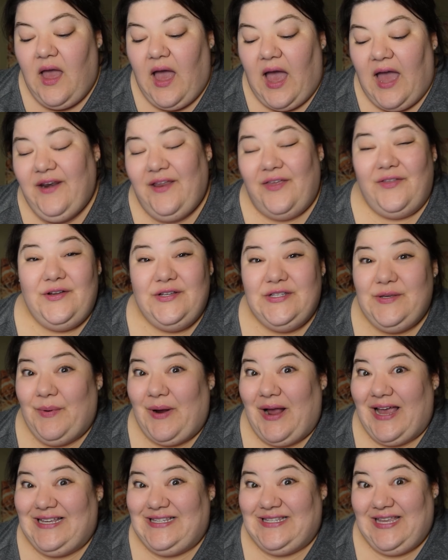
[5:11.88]
Another
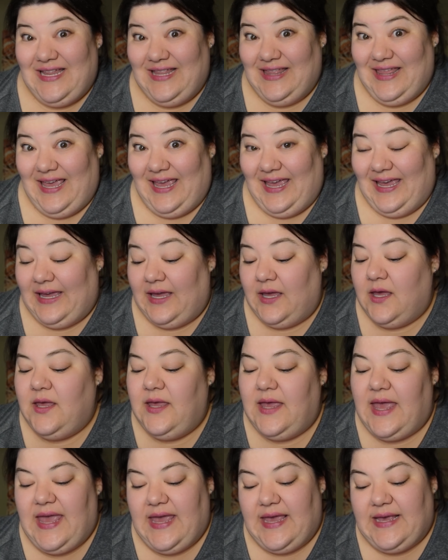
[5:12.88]
surprising thing
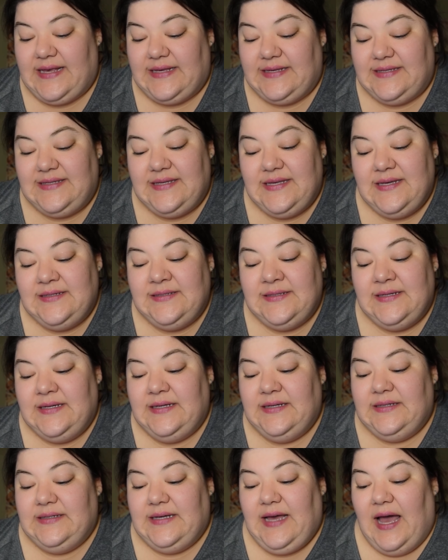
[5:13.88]
is,
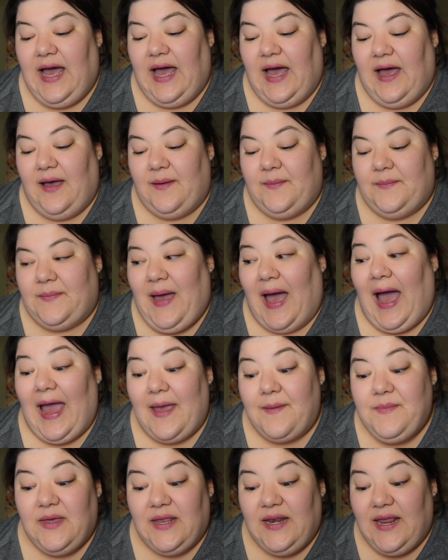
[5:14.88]
I'm
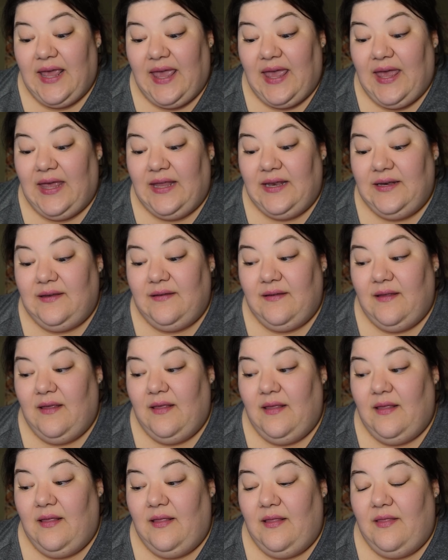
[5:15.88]
gonna get
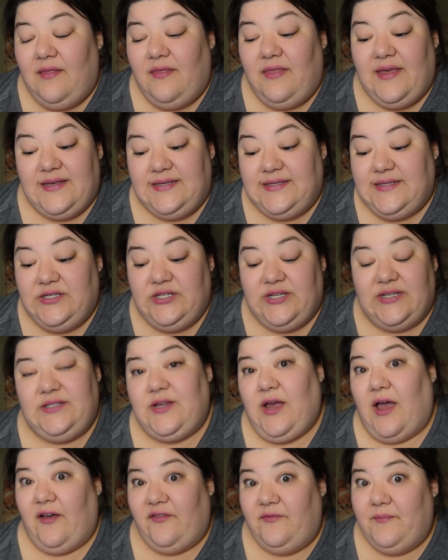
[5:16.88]
this
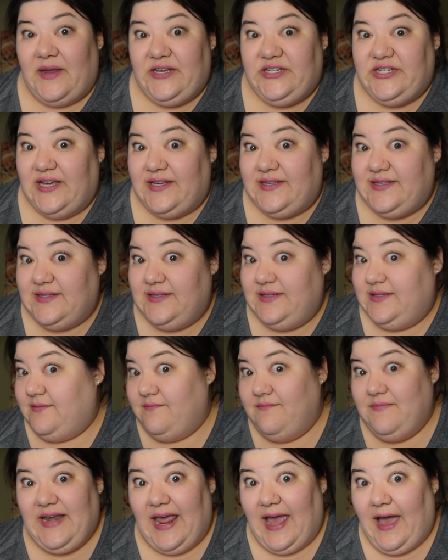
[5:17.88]
just off my chest
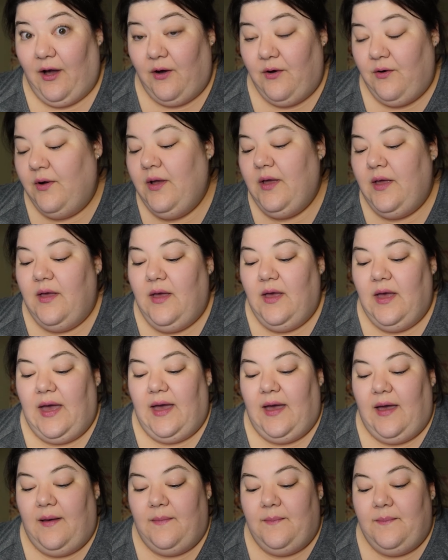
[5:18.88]
now,
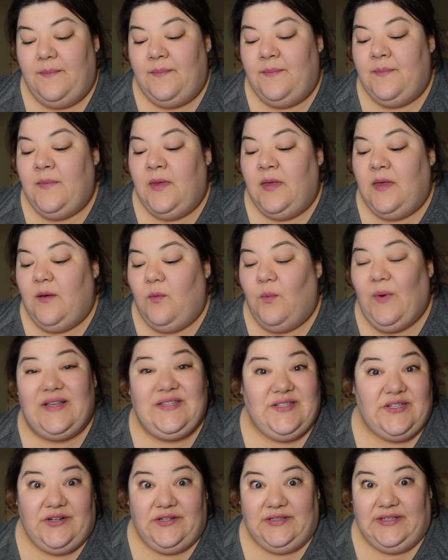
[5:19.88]

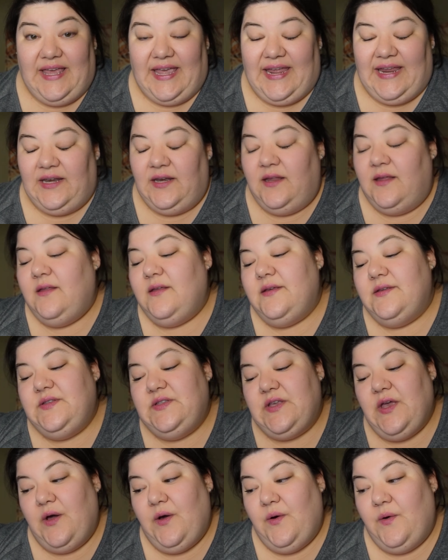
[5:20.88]
Western Lane.
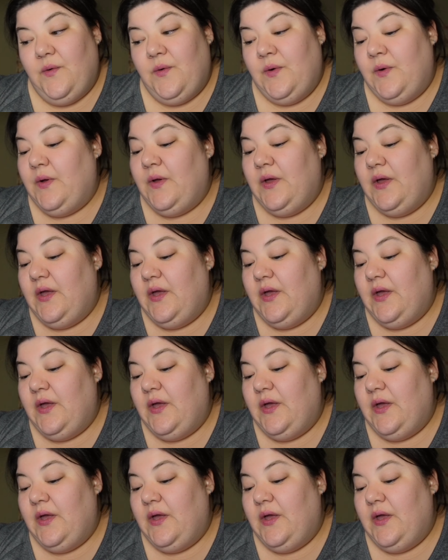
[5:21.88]
So